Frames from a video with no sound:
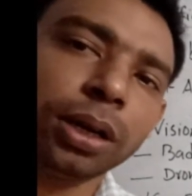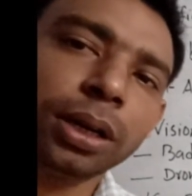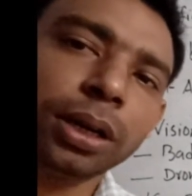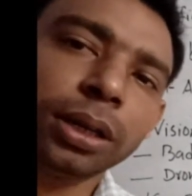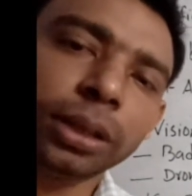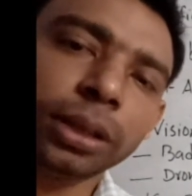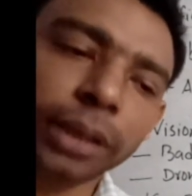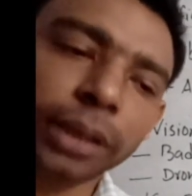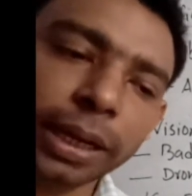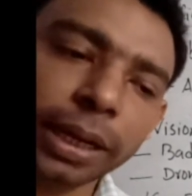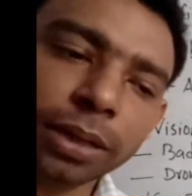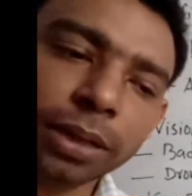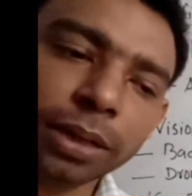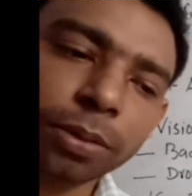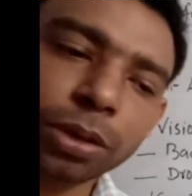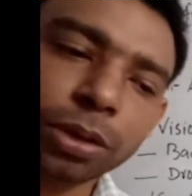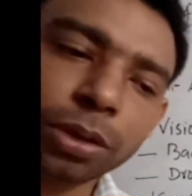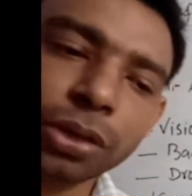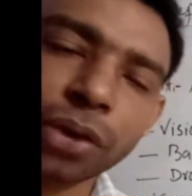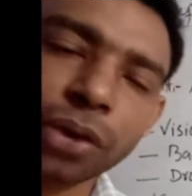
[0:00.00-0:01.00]
Okay,
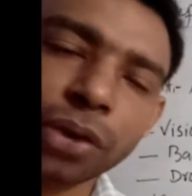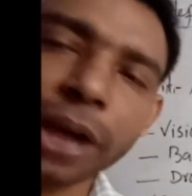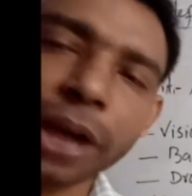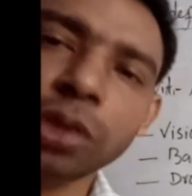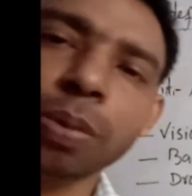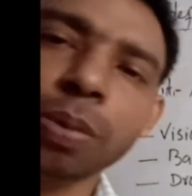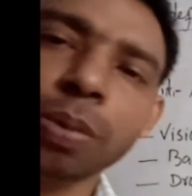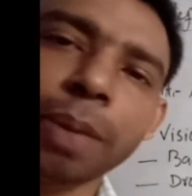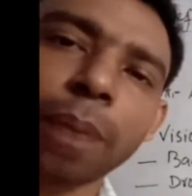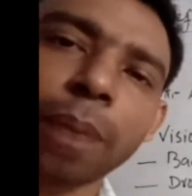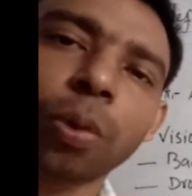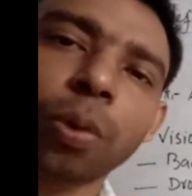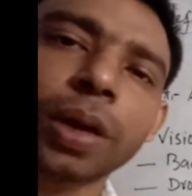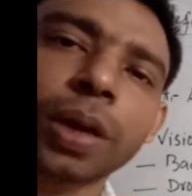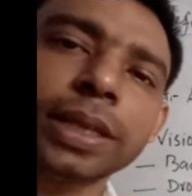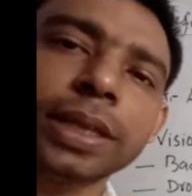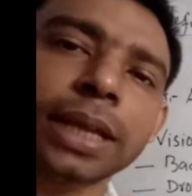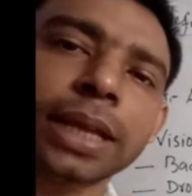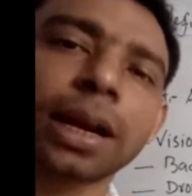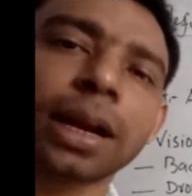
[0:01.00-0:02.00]
otherwise all
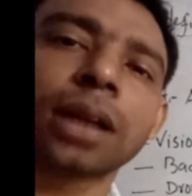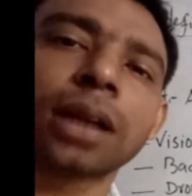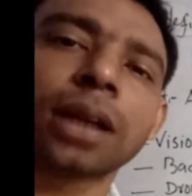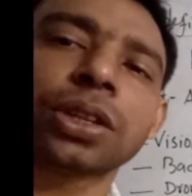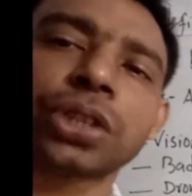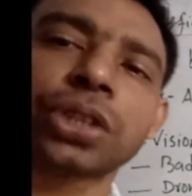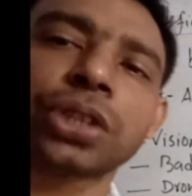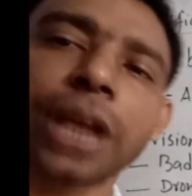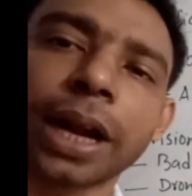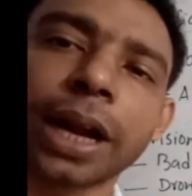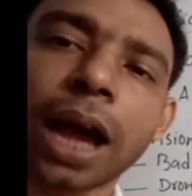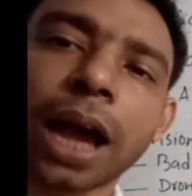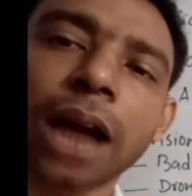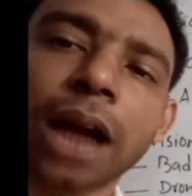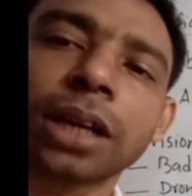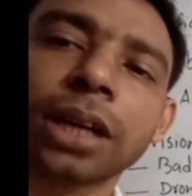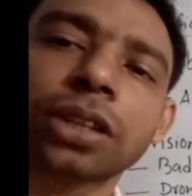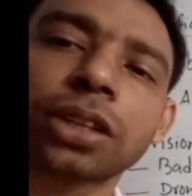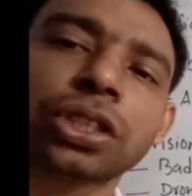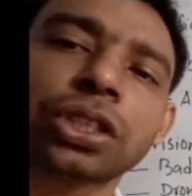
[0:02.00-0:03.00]
time memorizing
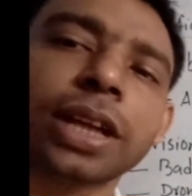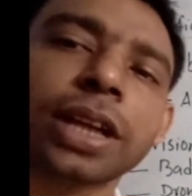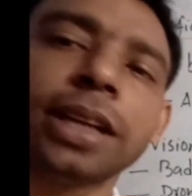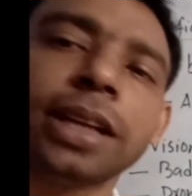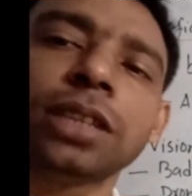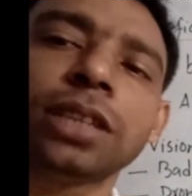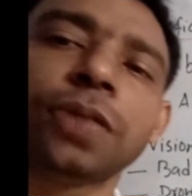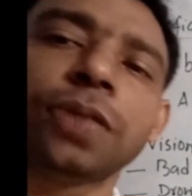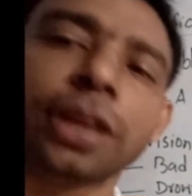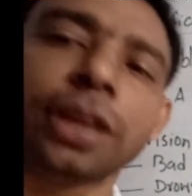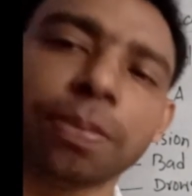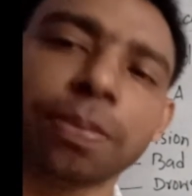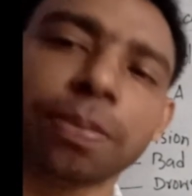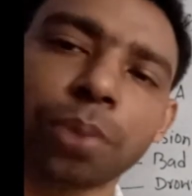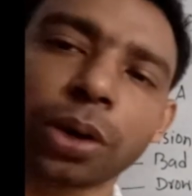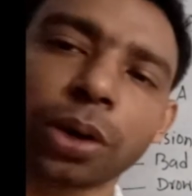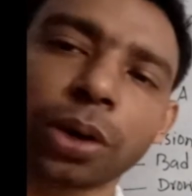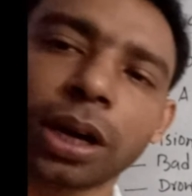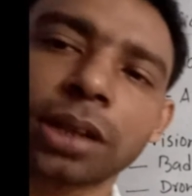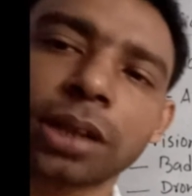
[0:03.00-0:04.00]
cannot help you
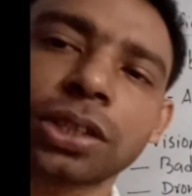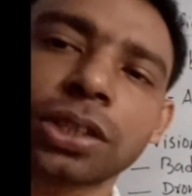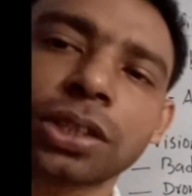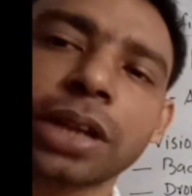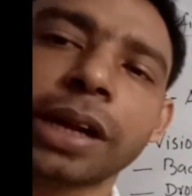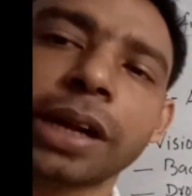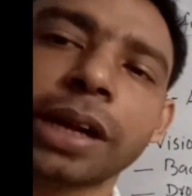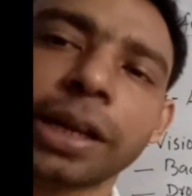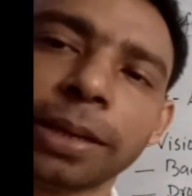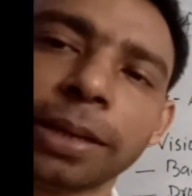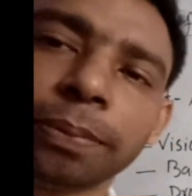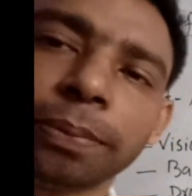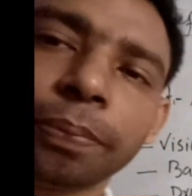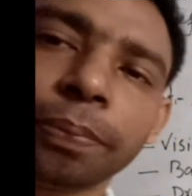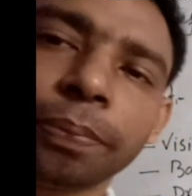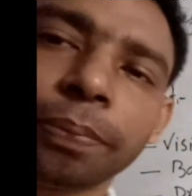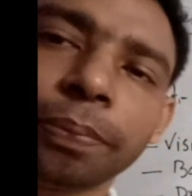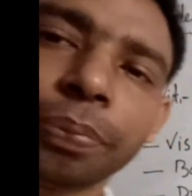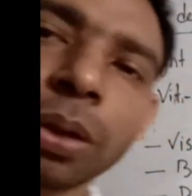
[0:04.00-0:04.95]
for going up well.